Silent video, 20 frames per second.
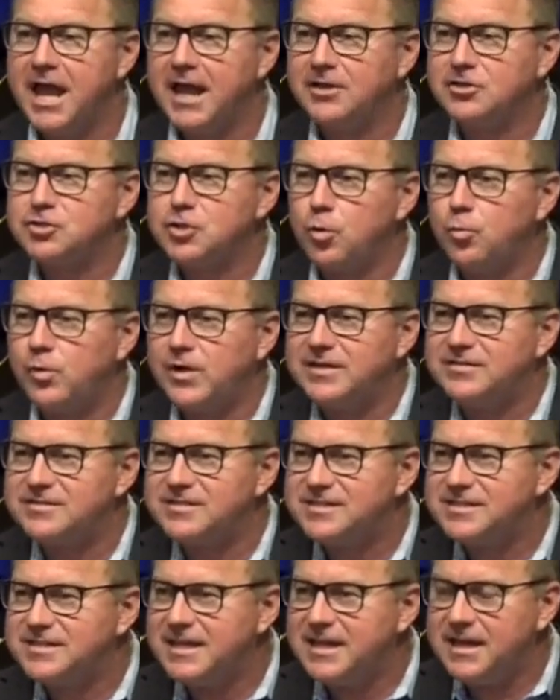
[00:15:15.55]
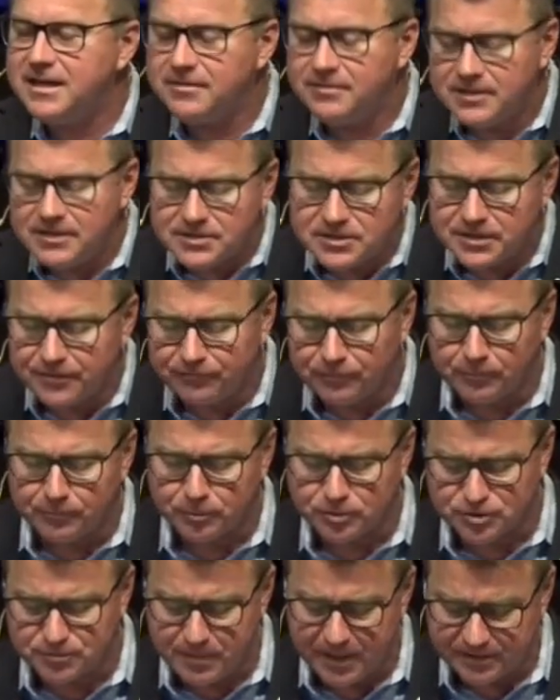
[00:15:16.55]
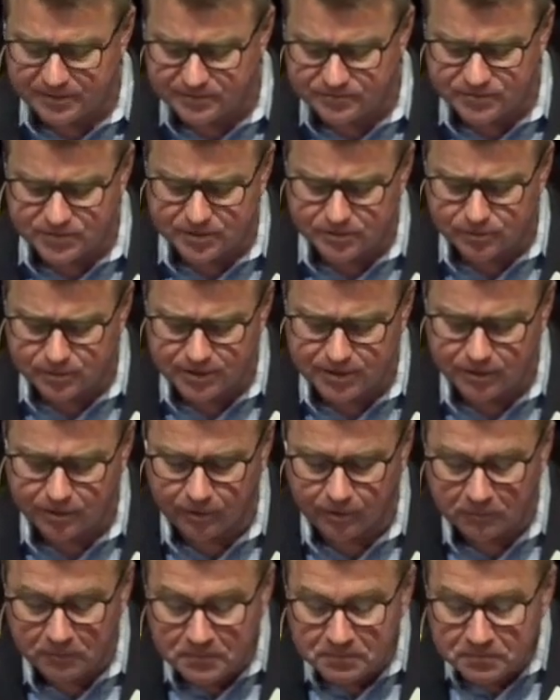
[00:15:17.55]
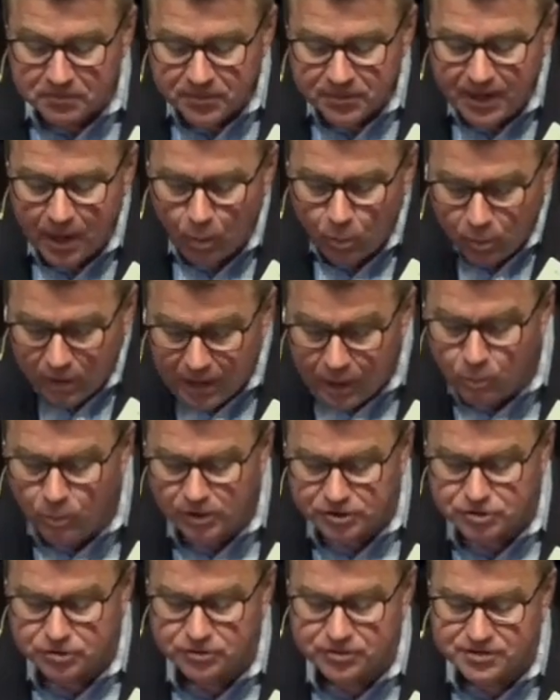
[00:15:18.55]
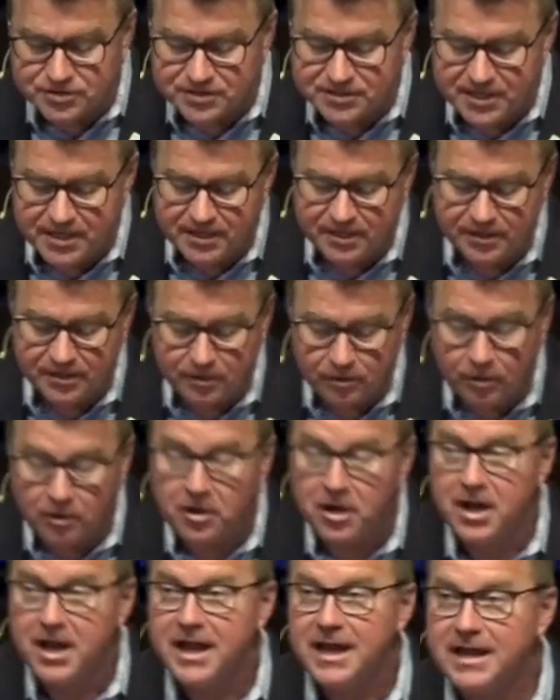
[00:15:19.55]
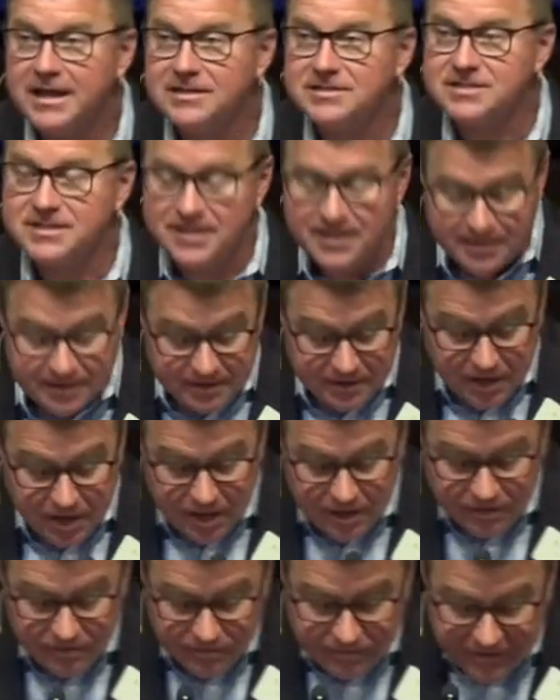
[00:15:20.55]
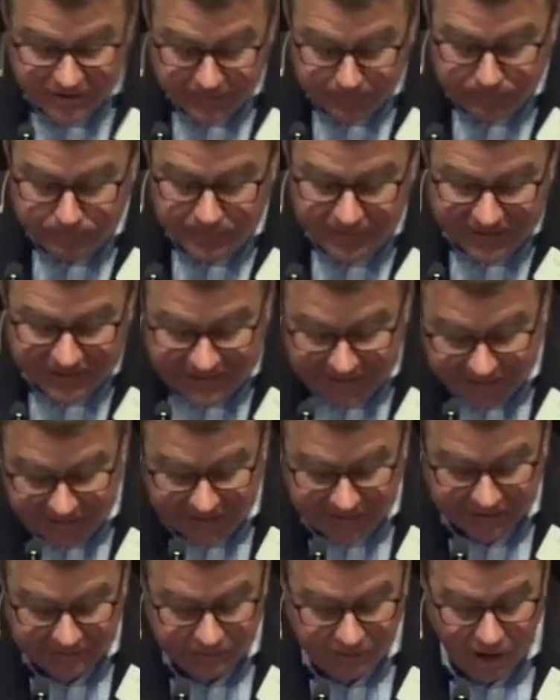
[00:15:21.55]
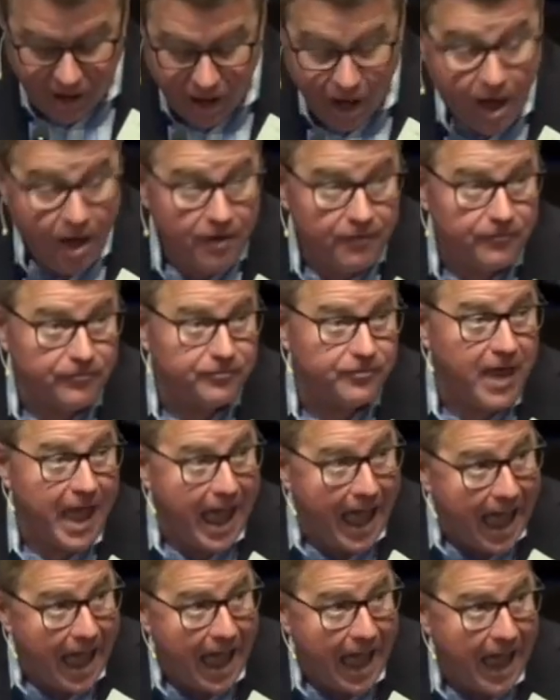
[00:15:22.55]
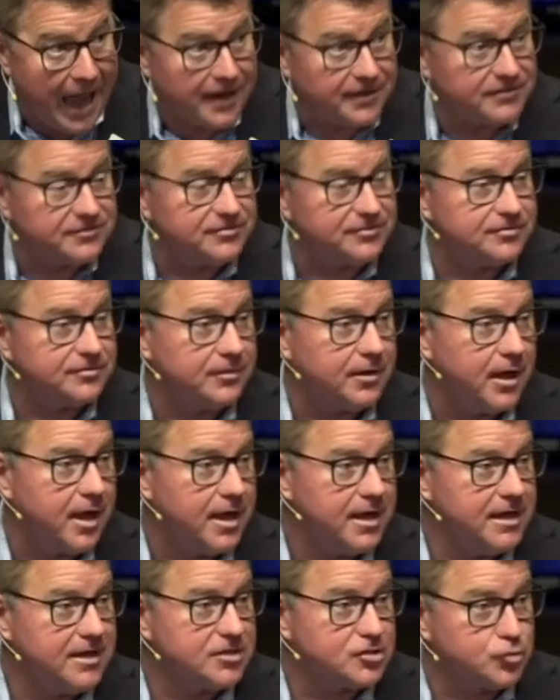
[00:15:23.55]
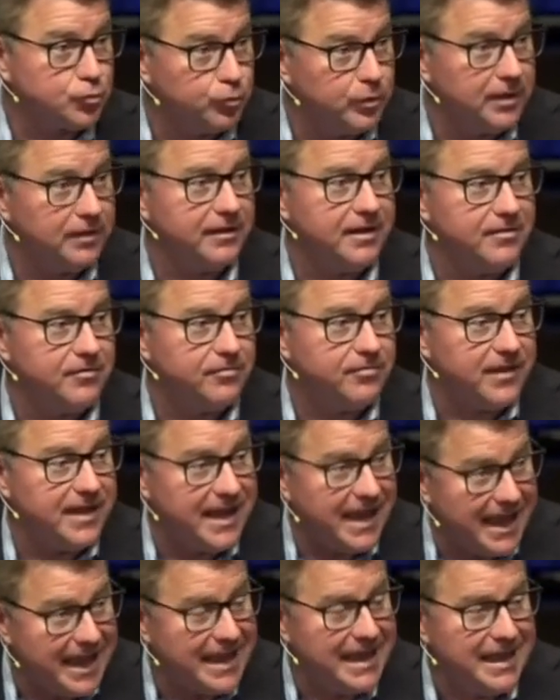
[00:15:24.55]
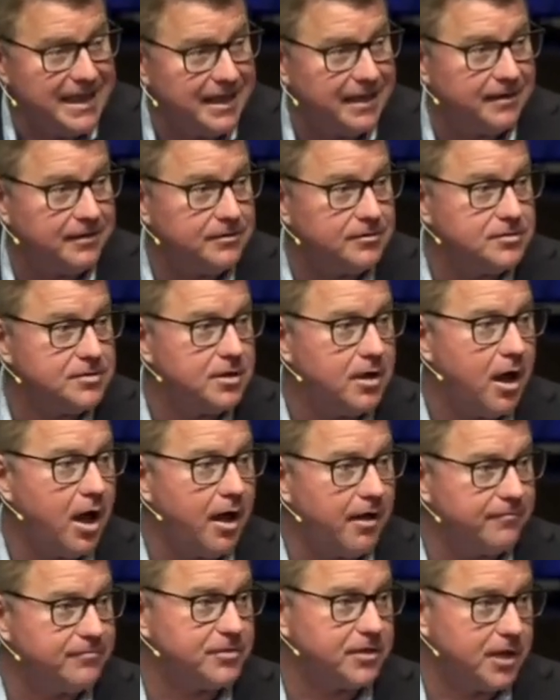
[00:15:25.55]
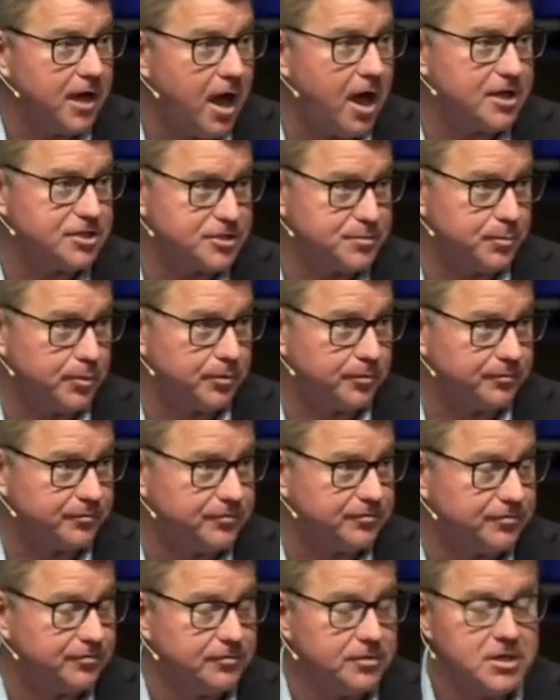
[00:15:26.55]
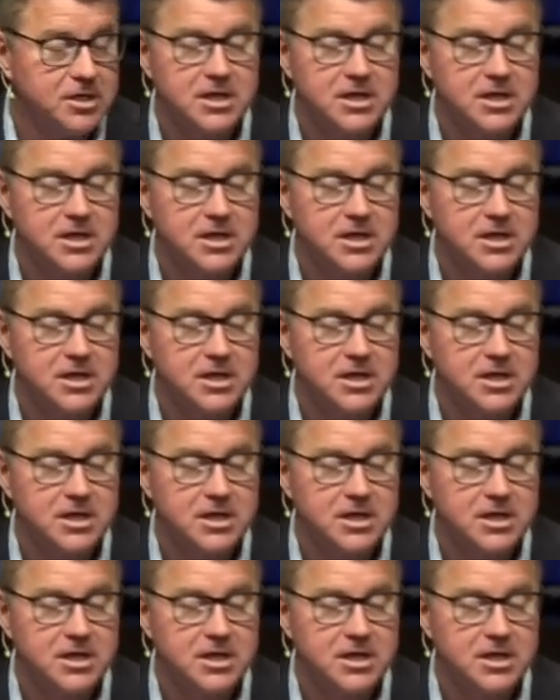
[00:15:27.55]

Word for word: And so we see these different perspectives that are here. Now, what I want you to see here is that the beginning of Acts is really the end of the Gospels.